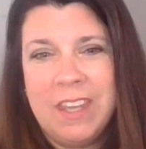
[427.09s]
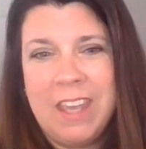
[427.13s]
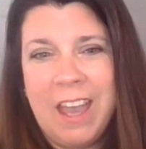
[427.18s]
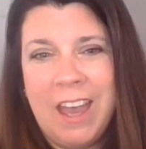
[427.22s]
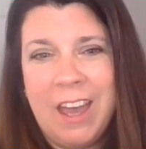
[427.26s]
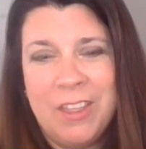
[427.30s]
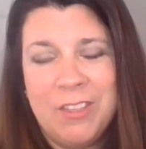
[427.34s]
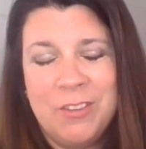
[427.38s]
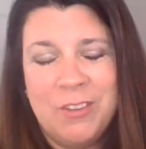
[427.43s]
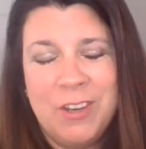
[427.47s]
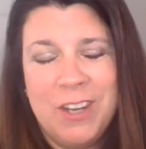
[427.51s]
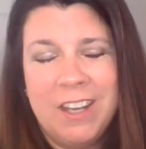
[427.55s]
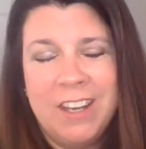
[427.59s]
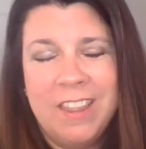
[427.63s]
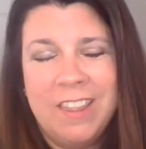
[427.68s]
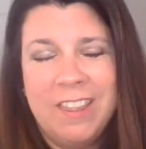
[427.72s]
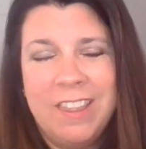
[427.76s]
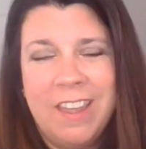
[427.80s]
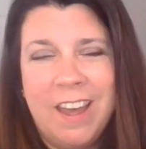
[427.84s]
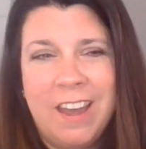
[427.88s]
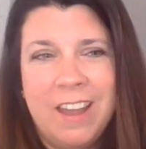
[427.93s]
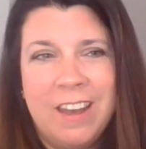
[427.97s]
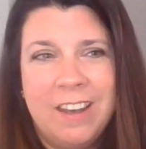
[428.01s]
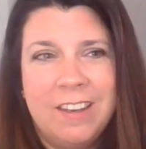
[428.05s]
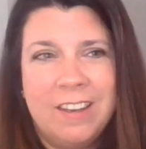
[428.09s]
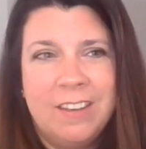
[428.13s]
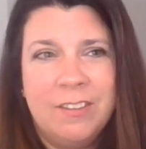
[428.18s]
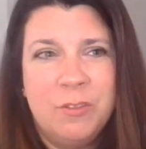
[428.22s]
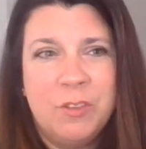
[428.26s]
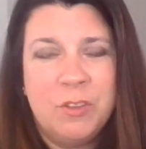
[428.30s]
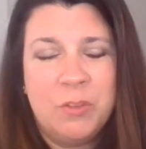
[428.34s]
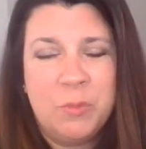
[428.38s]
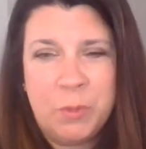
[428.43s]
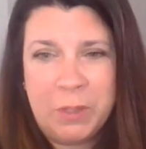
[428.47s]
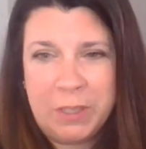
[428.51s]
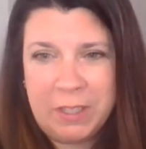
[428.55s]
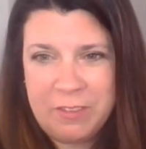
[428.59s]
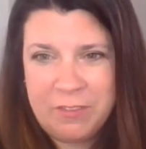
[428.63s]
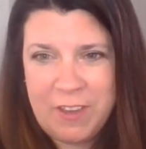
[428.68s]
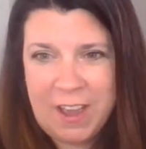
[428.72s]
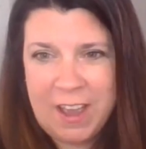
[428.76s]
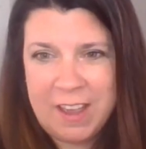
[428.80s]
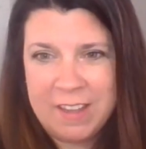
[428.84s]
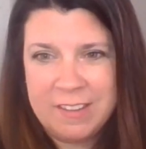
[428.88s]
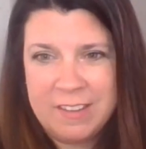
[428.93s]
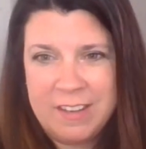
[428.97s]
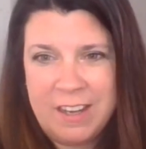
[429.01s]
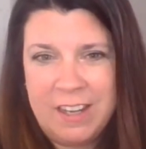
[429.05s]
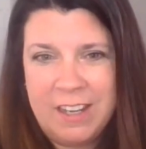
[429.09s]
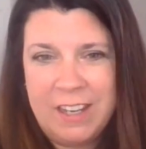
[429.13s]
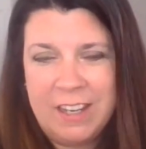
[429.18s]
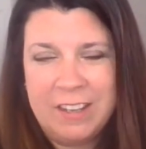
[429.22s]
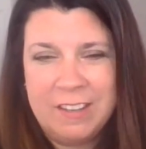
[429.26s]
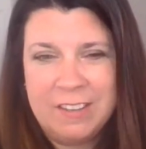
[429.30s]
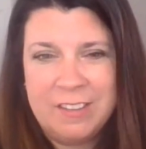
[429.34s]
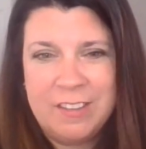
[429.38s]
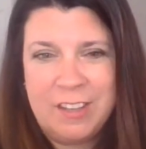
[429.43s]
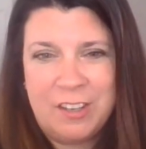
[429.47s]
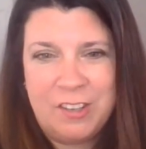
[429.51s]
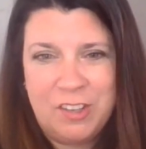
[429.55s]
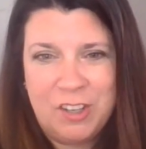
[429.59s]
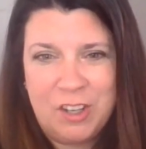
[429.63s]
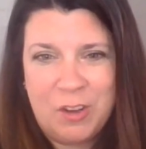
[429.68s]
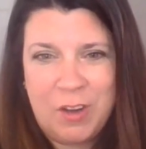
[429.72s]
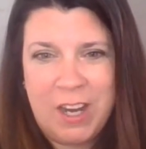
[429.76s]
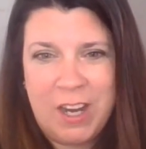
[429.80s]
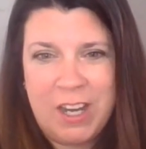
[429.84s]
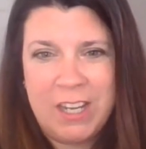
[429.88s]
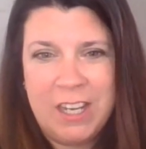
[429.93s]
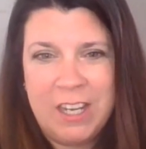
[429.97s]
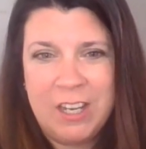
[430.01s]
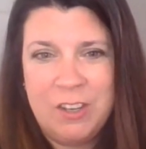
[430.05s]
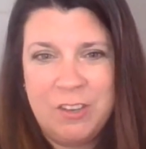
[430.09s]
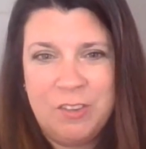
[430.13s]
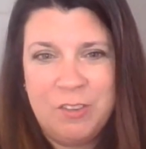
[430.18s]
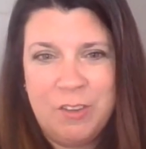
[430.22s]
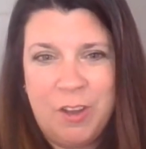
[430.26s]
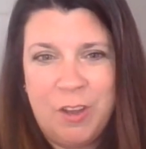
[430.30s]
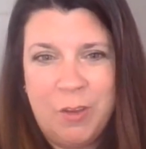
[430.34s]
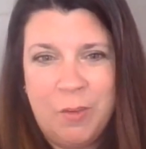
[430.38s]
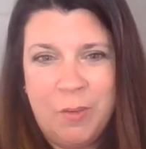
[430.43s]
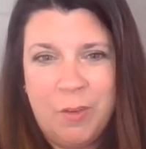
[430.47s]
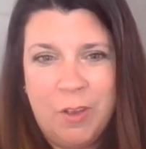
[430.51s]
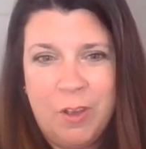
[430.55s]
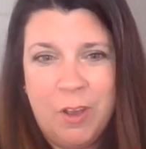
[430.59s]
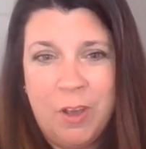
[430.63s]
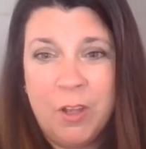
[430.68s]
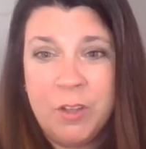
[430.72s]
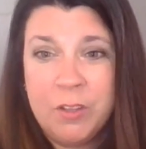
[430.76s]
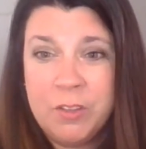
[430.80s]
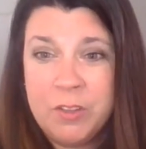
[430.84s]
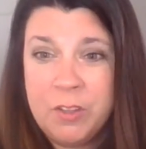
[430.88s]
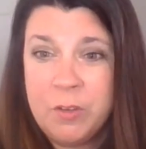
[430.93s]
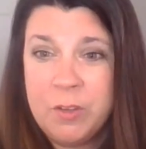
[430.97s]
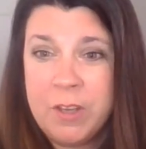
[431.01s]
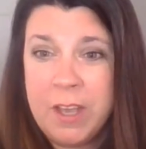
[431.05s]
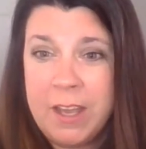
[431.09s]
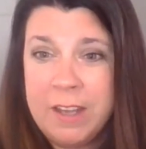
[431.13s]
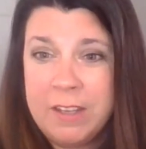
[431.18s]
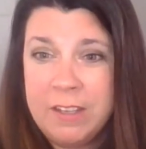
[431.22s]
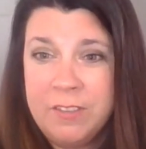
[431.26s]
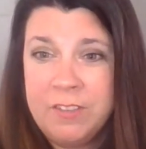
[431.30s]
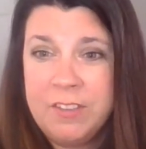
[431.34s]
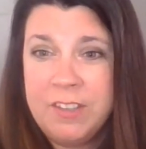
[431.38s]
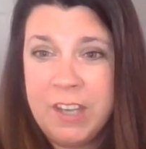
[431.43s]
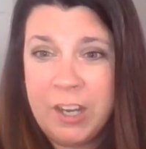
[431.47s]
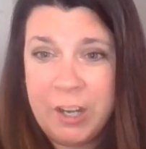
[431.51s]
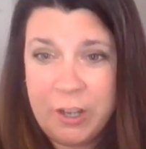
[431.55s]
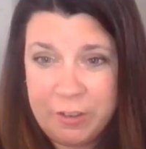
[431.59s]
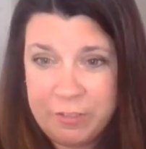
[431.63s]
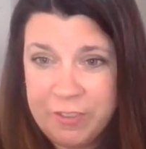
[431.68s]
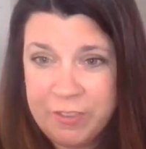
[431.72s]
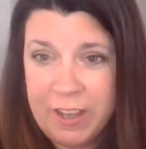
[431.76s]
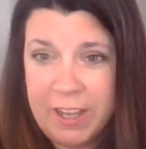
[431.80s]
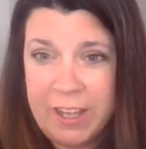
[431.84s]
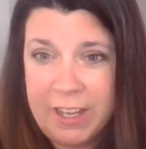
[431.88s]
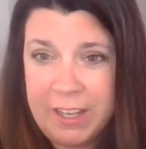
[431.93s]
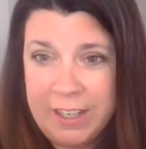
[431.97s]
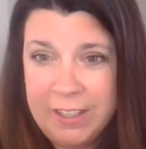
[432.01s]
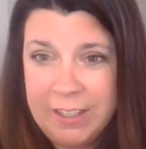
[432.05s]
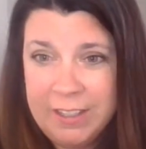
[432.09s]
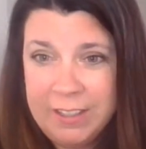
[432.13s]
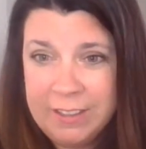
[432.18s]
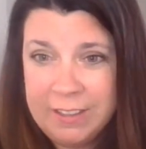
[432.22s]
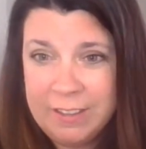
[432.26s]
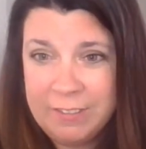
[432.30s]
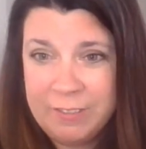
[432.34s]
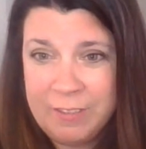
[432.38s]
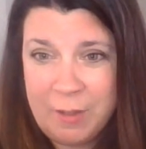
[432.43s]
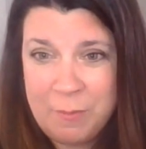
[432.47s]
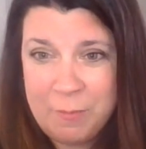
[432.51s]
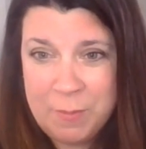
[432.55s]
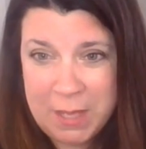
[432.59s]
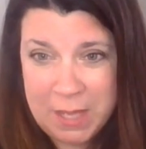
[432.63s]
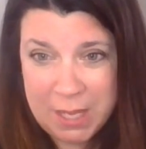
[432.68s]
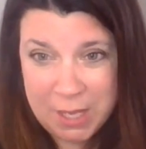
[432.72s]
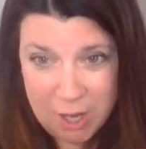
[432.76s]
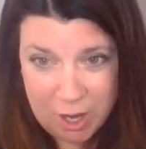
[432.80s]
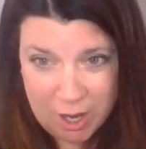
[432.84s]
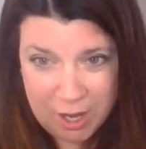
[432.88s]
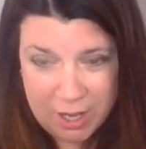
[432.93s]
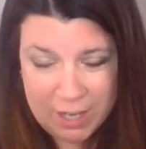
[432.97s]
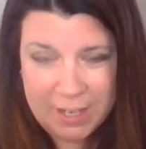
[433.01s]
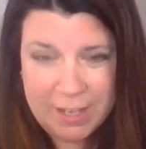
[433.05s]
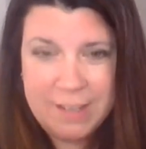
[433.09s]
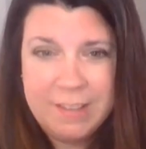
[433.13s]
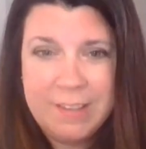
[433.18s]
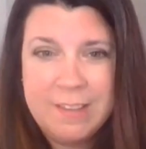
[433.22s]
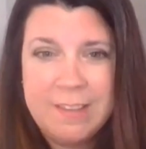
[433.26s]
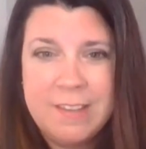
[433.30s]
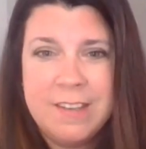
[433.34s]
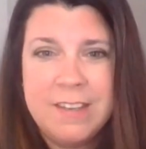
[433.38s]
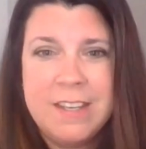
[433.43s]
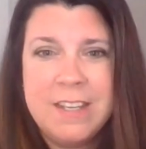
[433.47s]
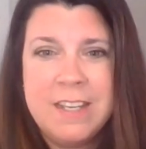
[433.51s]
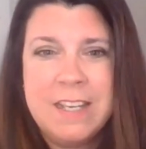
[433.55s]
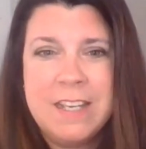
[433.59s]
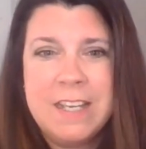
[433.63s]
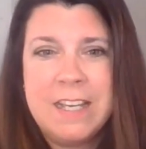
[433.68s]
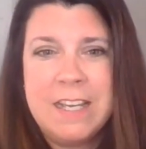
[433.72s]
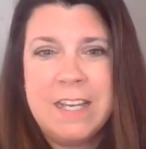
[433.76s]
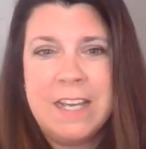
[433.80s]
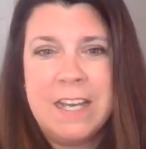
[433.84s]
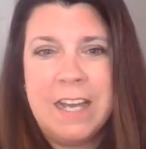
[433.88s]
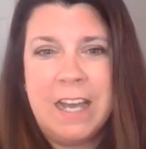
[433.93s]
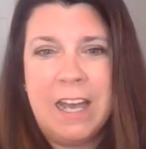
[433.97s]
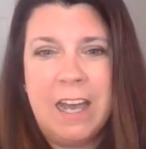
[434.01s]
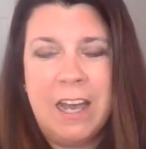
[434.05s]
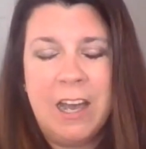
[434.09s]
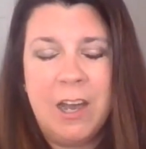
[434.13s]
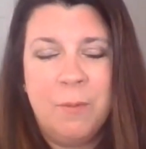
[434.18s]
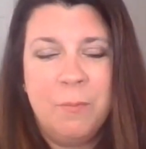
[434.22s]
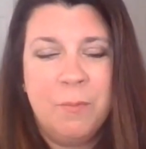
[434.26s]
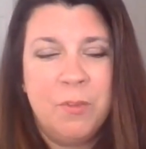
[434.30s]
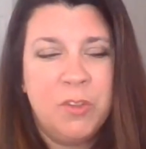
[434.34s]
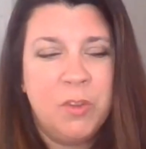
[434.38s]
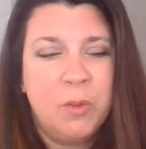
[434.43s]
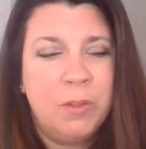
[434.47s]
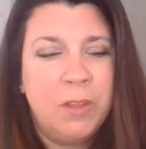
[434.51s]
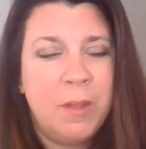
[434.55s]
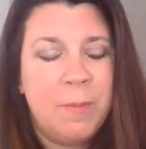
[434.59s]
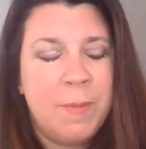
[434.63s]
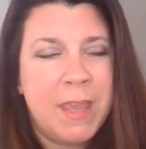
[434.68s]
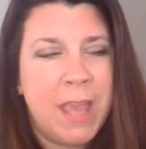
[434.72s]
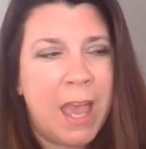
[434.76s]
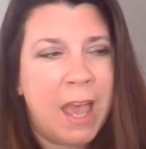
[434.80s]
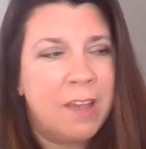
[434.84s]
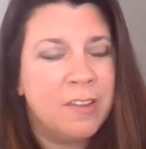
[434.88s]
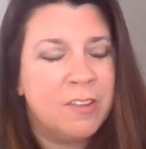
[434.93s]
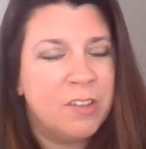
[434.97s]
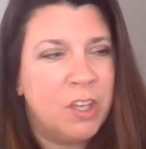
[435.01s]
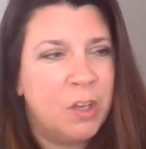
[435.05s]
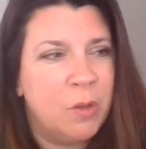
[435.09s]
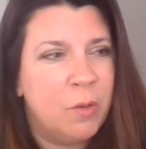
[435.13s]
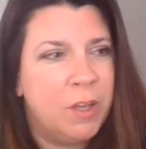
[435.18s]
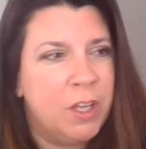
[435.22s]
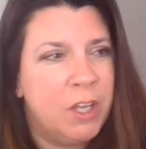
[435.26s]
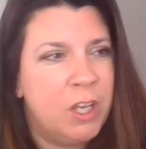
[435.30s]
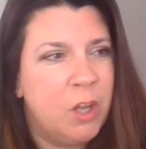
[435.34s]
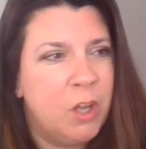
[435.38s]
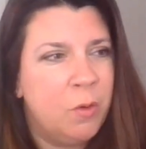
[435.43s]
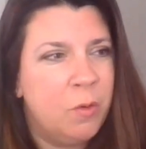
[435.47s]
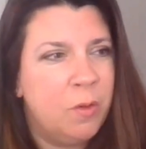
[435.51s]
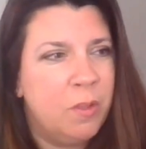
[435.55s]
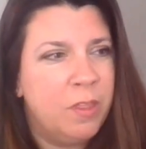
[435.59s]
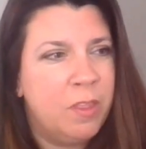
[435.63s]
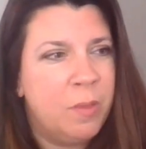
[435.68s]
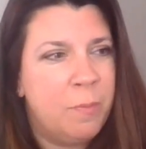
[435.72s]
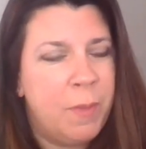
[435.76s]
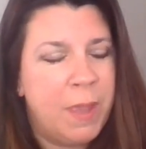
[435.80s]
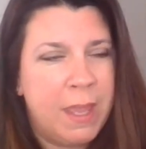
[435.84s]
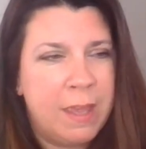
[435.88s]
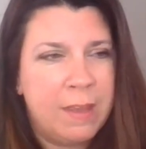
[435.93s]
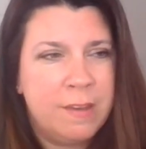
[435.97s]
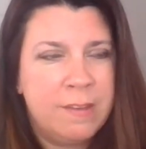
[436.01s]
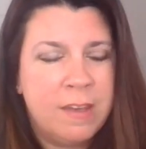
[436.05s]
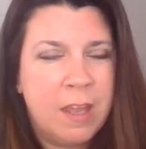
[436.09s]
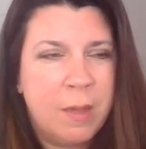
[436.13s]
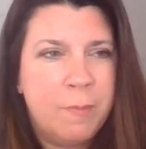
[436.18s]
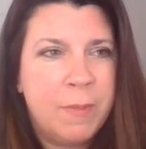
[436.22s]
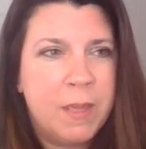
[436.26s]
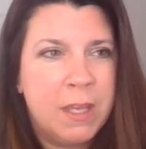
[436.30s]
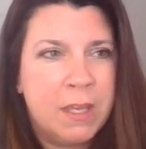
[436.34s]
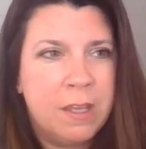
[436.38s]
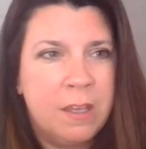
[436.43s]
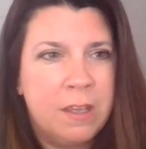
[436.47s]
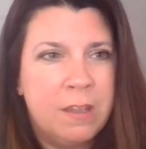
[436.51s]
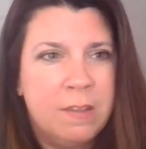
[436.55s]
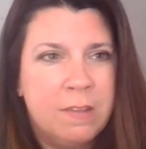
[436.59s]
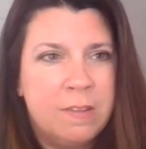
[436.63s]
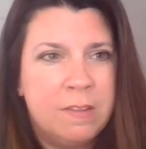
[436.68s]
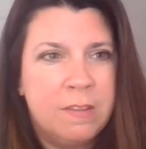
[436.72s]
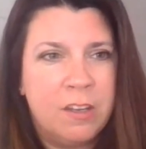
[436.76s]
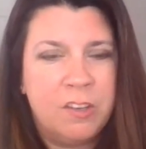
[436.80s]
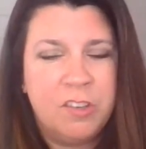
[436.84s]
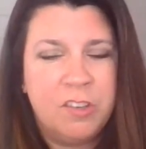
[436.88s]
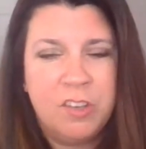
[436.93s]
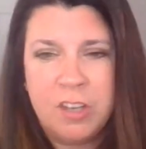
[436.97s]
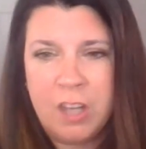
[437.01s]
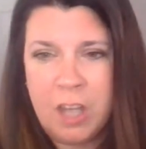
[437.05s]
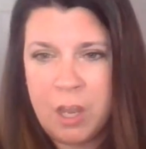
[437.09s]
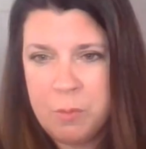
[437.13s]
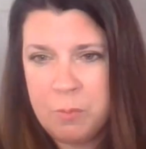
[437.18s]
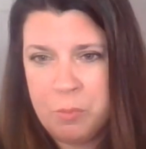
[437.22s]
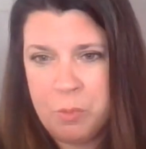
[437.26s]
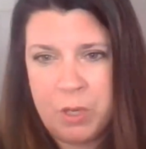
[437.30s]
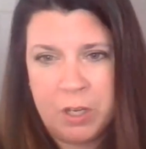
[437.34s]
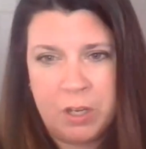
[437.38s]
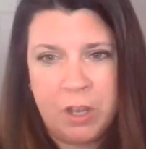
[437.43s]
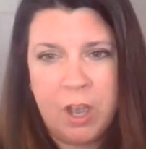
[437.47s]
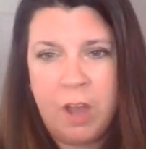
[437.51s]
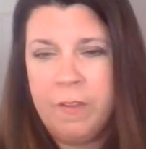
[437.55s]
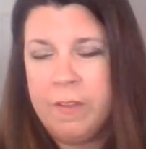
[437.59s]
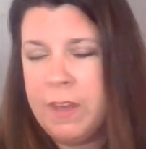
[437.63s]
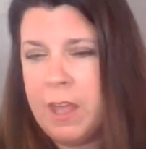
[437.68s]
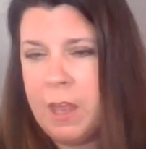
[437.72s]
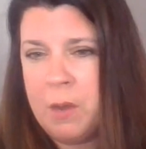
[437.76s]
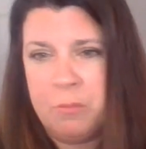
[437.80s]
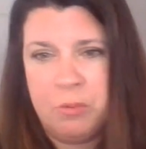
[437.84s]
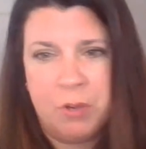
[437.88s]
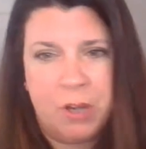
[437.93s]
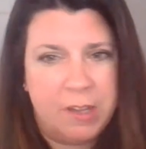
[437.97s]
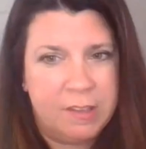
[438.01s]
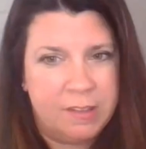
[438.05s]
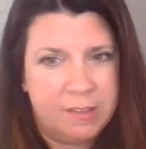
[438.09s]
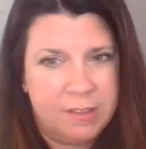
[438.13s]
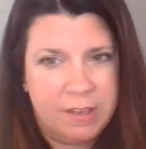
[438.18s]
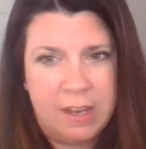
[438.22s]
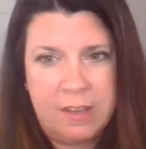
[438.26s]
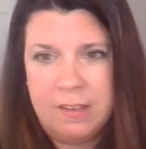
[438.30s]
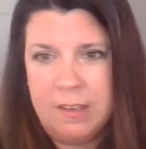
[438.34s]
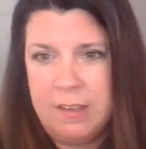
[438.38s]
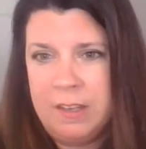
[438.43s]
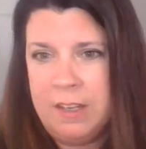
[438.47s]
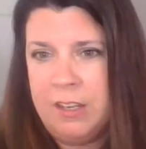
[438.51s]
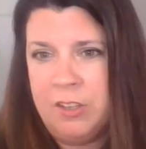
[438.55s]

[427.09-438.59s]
Kathryn, that was really fascinating. Such a great intro. Also kind of terrifying, if I'm being honest. So let me ask you, the pandemic is such we call it unprecedented.